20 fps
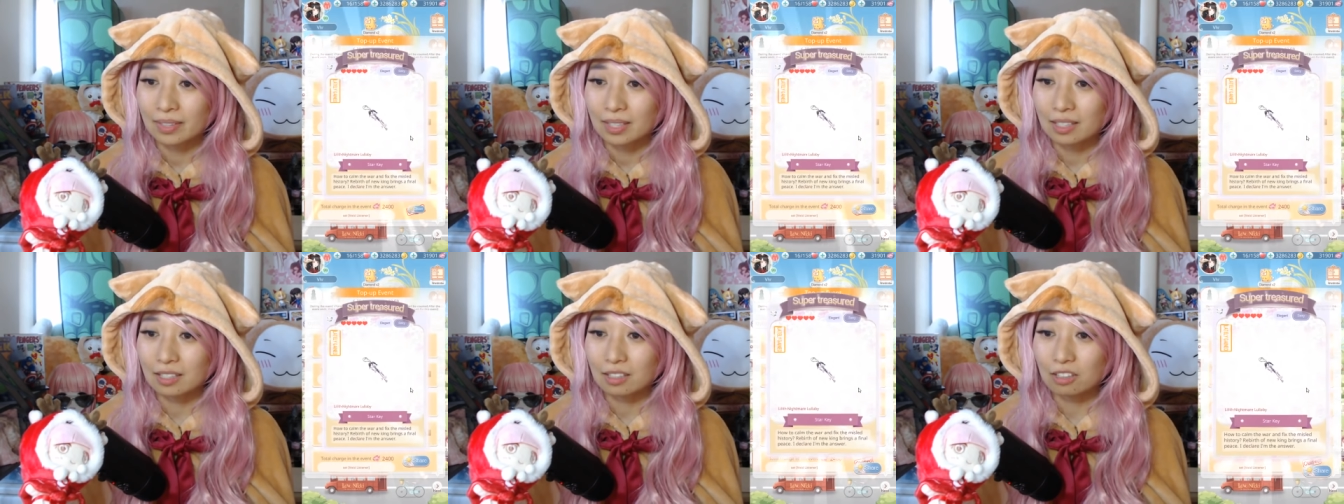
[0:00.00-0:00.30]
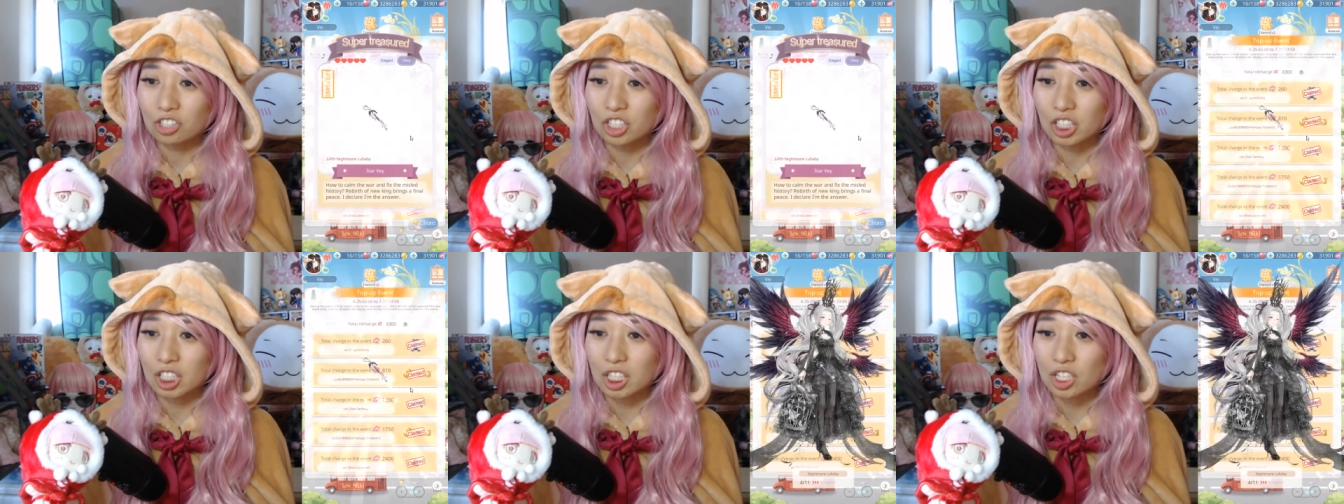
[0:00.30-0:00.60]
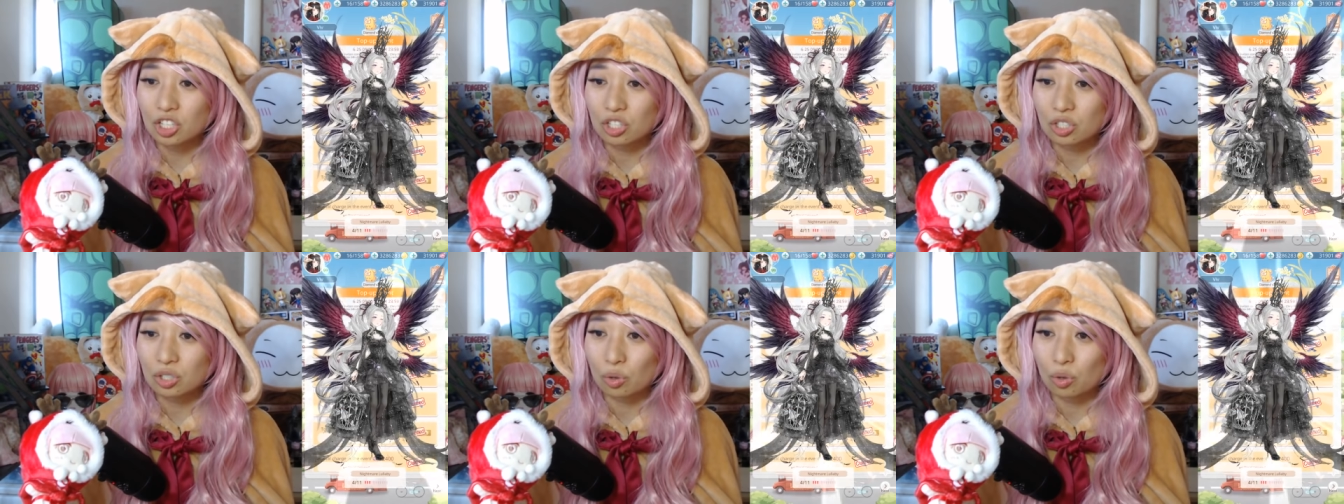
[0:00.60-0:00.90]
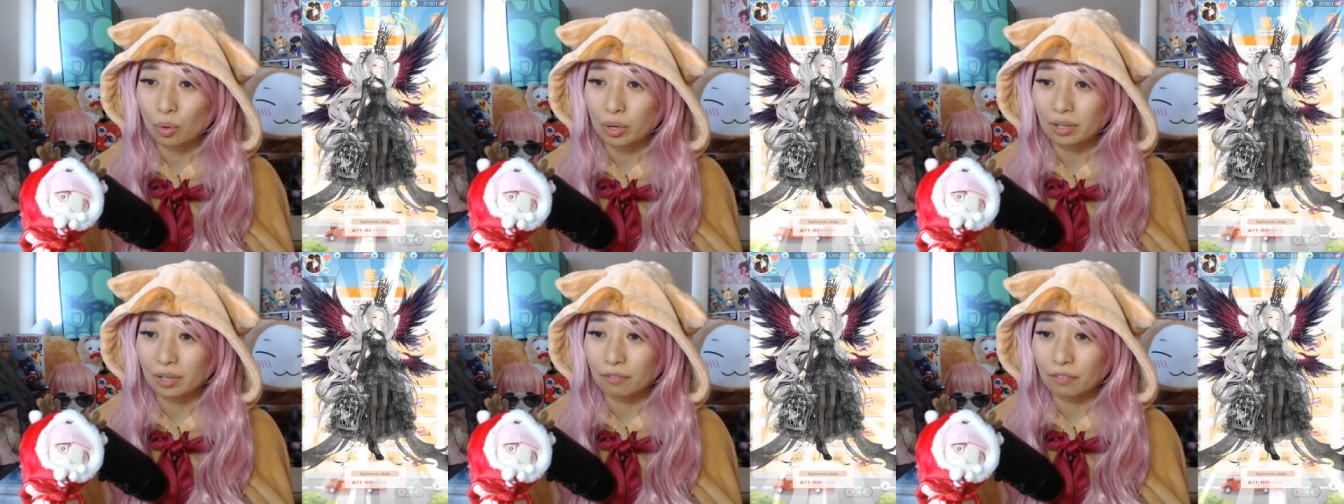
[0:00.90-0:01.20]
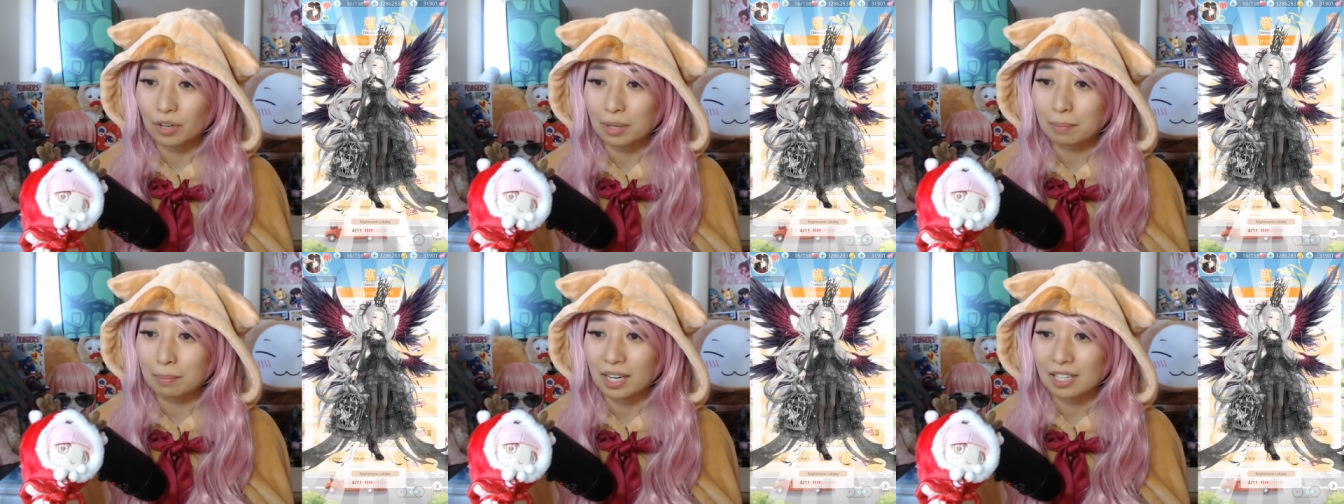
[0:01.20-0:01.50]
You know, she sort of
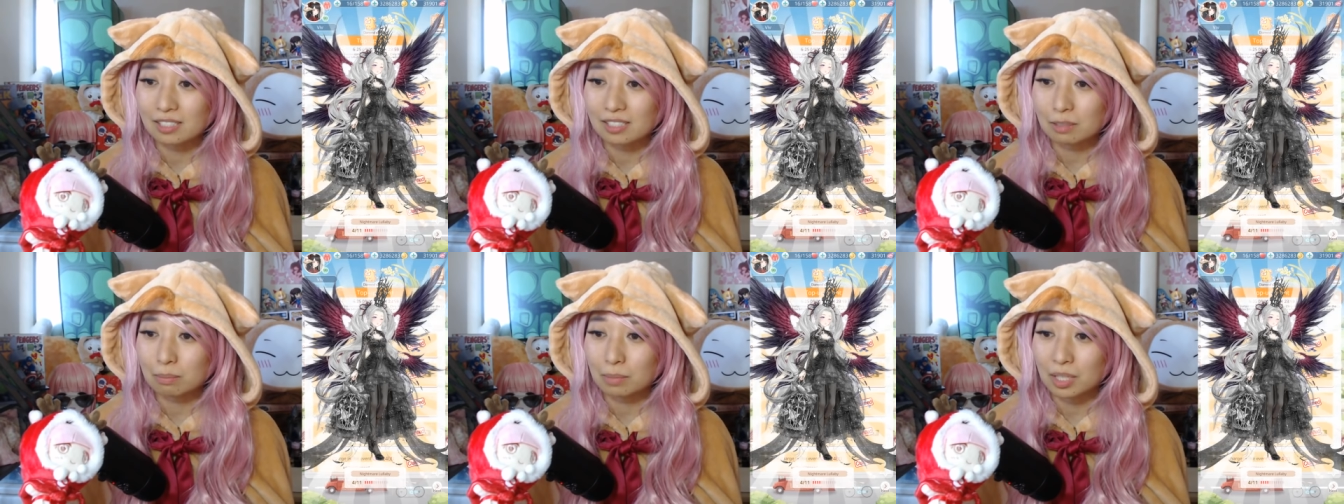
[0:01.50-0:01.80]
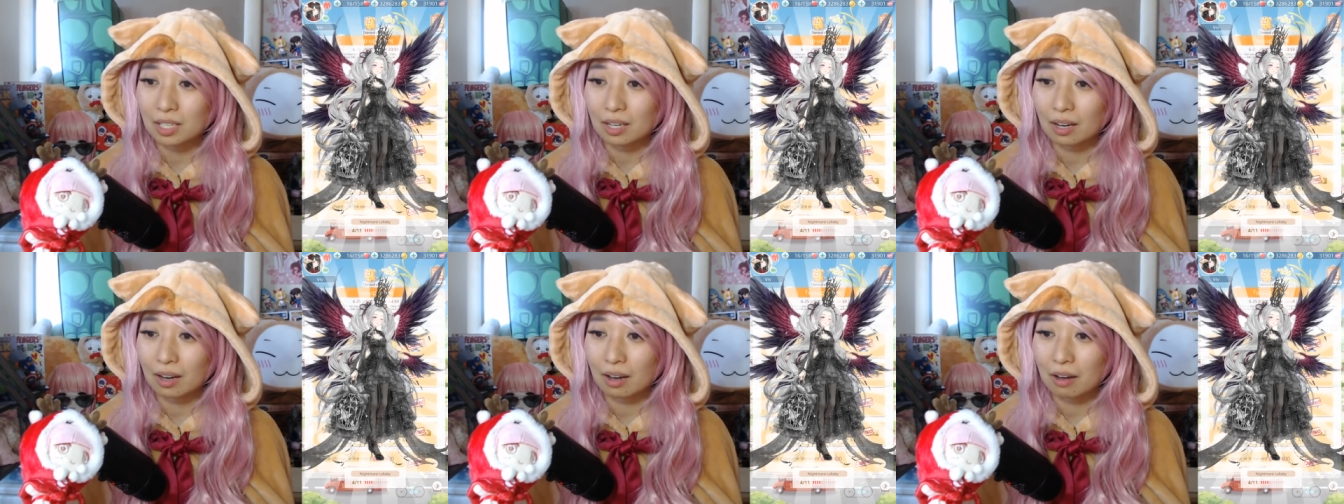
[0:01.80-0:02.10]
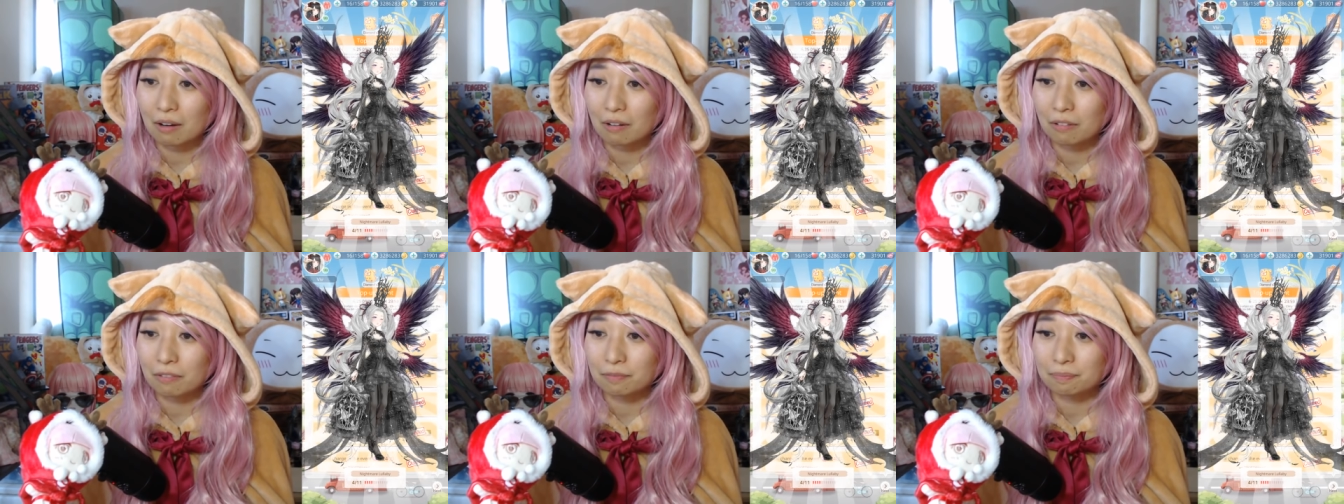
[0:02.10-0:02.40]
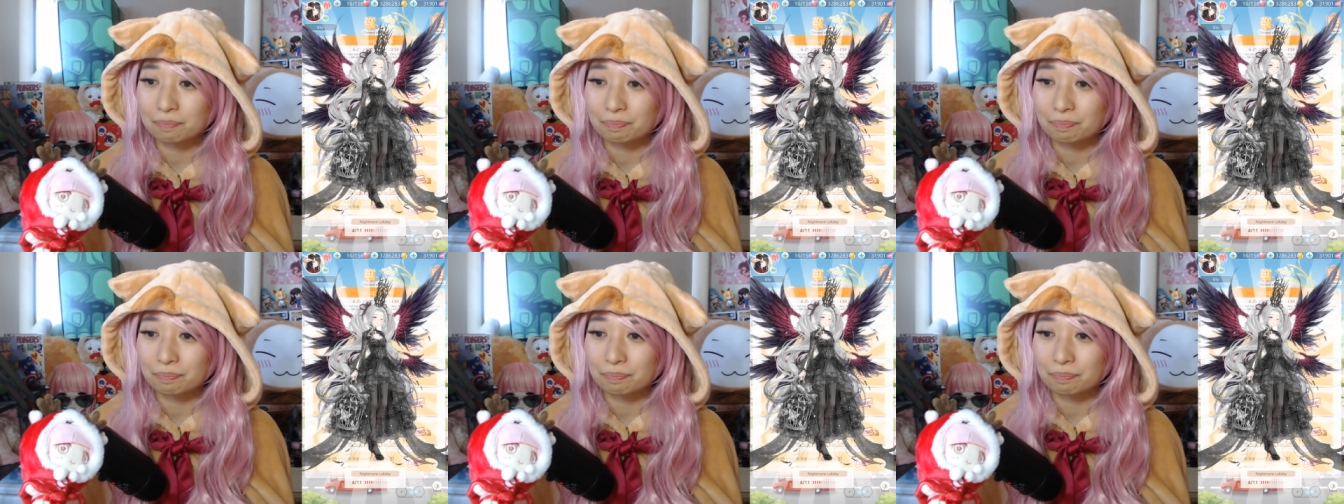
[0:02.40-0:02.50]
reminds me of